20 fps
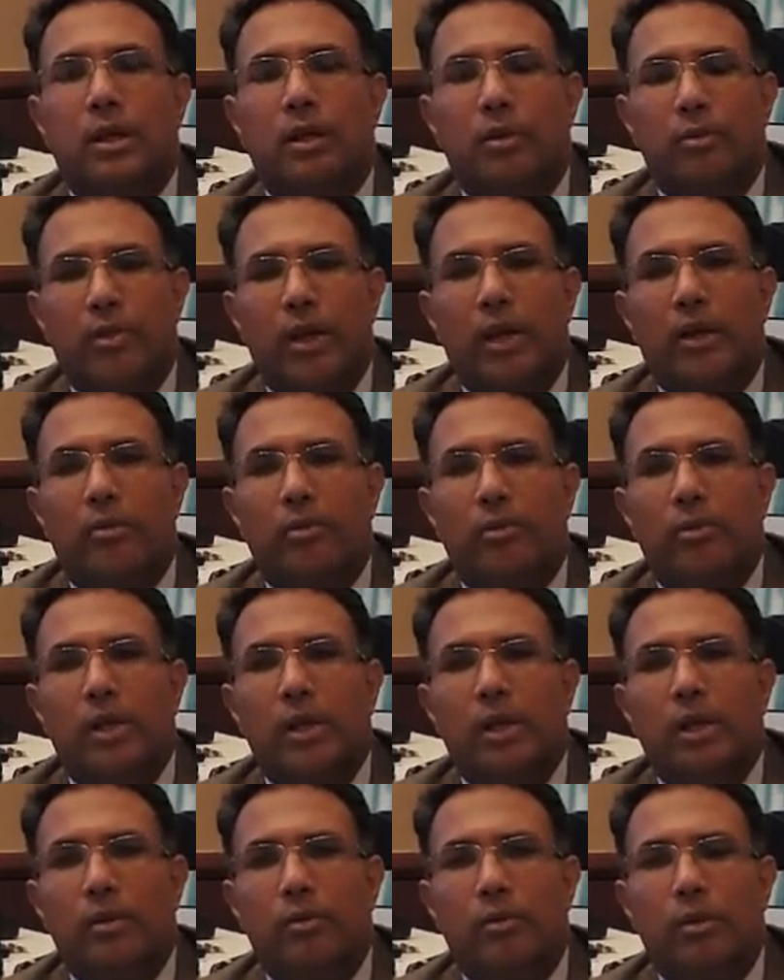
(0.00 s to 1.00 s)
where
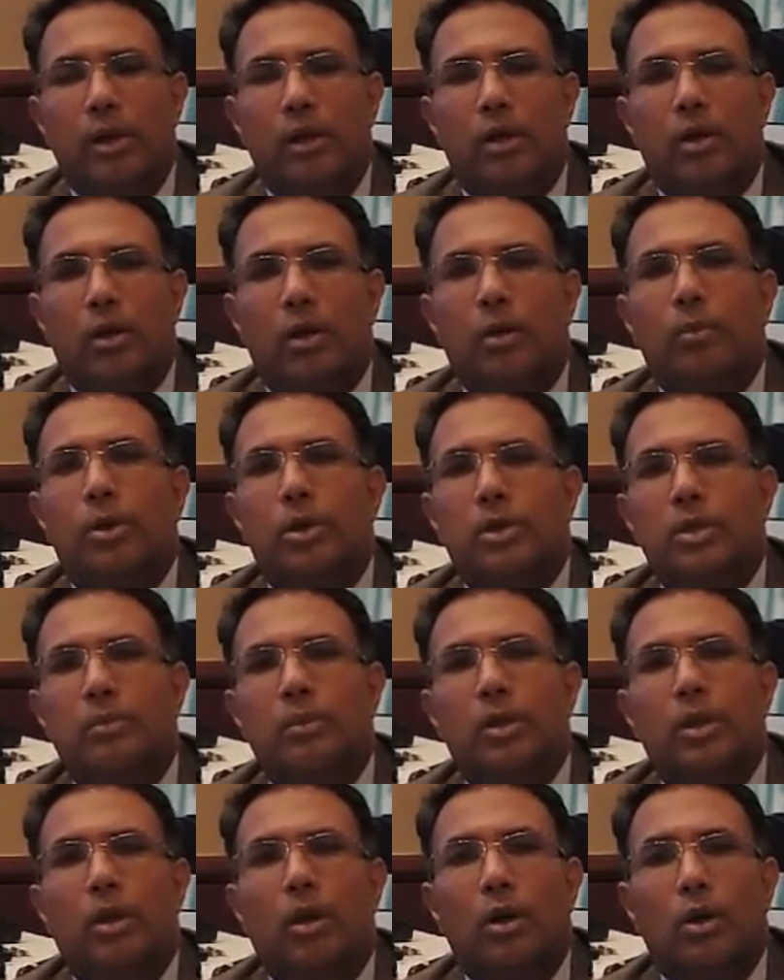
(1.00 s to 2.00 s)
we will talk about
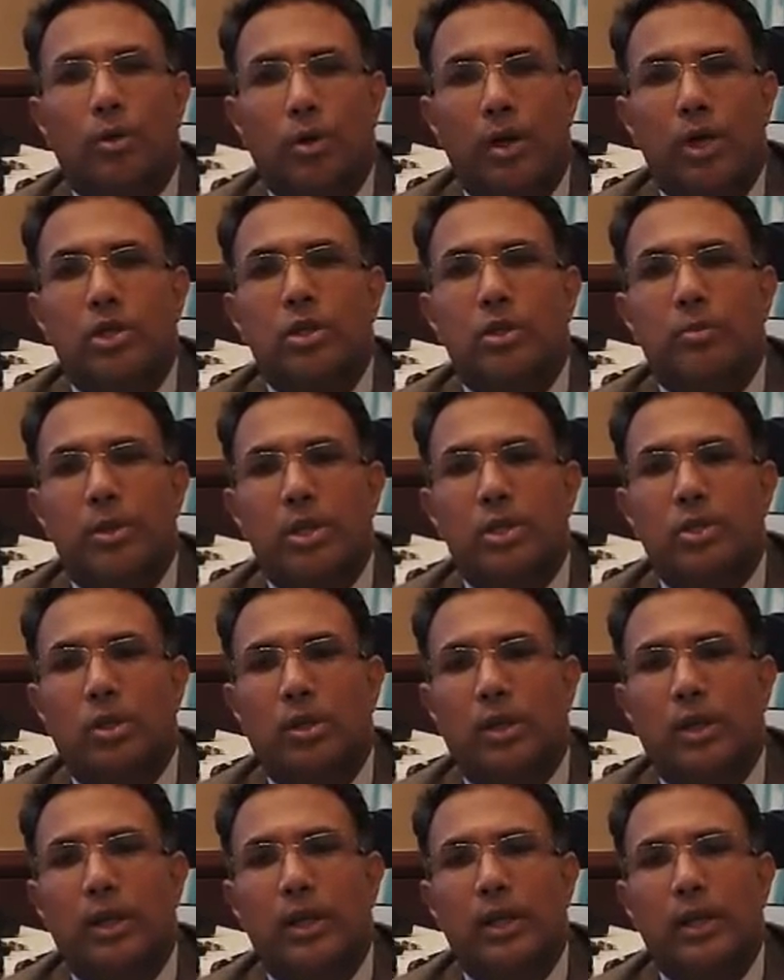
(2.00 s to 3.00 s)
something called location-based
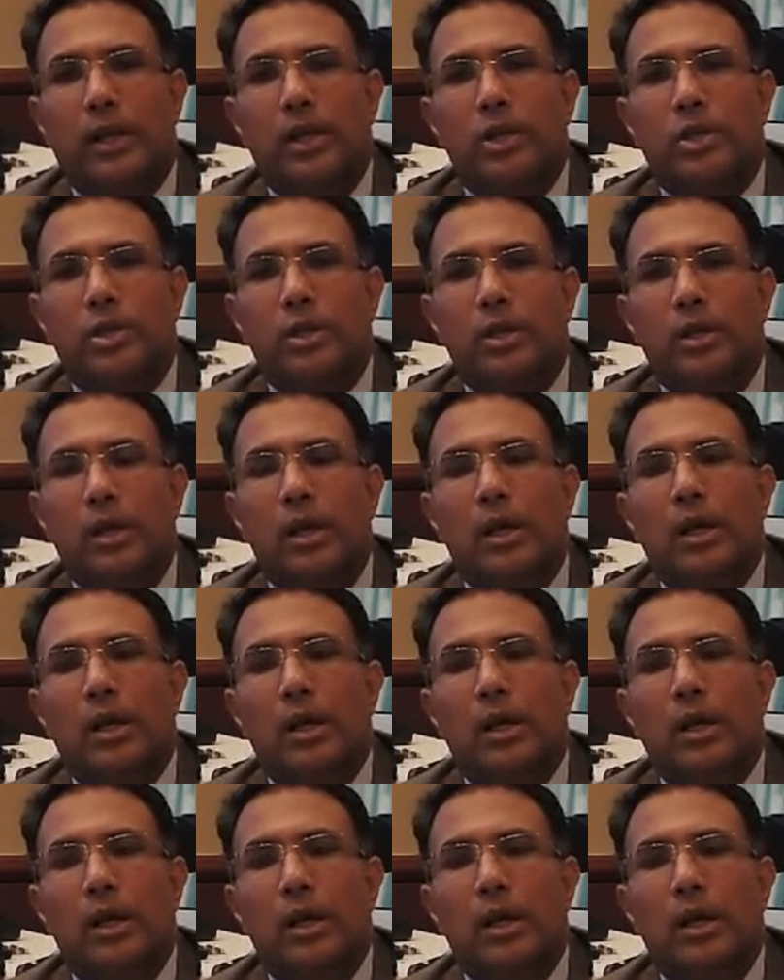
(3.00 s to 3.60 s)
authentication,